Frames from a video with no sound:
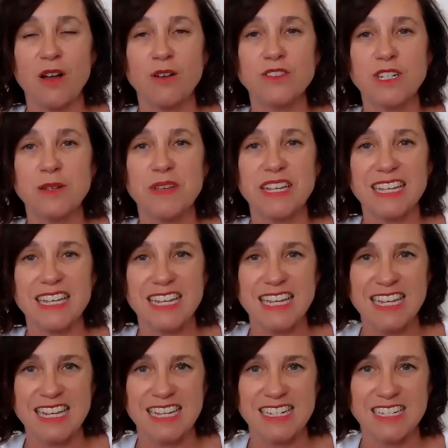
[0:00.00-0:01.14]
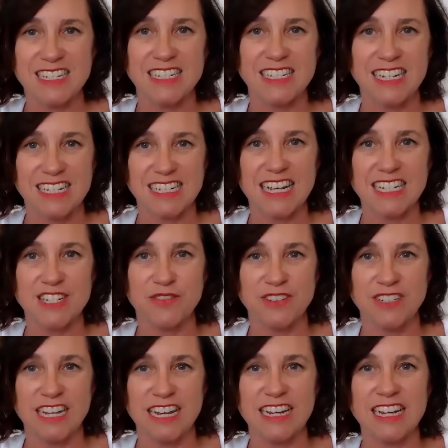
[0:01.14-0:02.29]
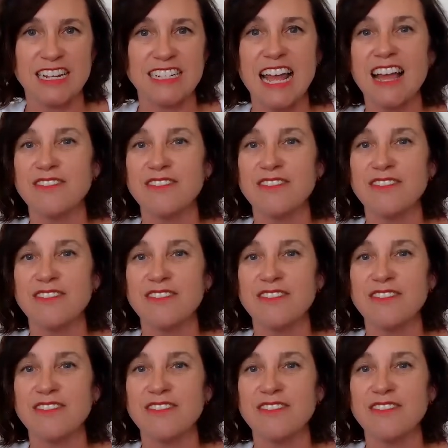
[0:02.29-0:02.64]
ultimate keys to successful dating to have